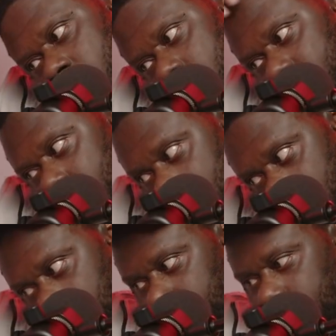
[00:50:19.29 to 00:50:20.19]
able to
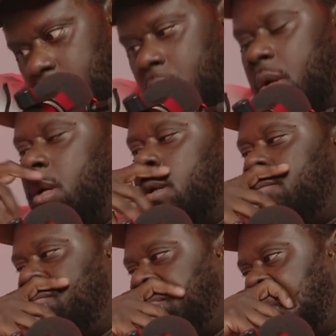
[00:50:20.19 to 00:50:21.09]
um
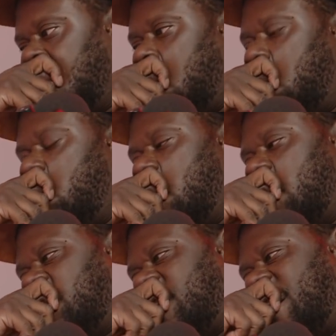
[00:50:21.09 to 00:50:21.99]
um
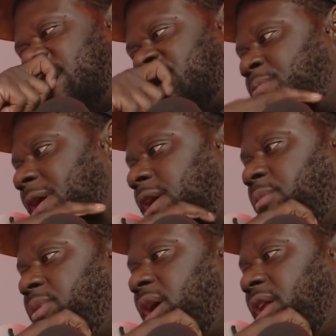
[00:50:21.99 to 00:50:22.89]
at, at the spot to
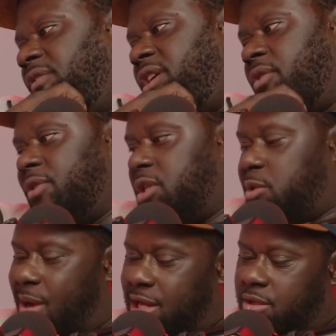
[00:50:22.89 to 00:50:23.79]
be innovative at the
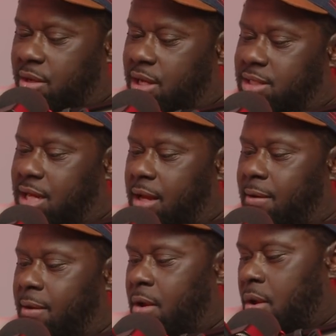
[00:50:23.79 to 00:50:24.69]
spots. It's like
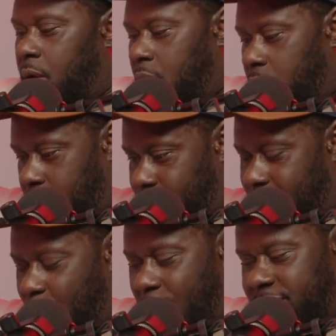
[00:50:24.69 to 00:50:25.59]
my
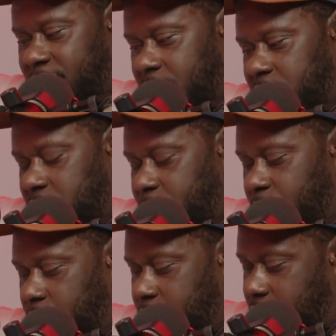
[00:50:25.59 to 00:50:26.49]
wife said that shit to me all
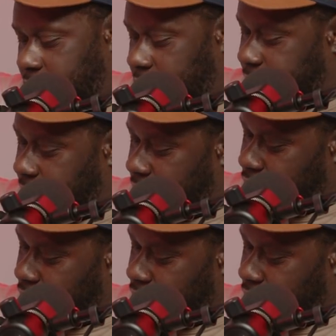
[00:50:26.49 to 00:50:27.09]
the time. She'd be like, yo,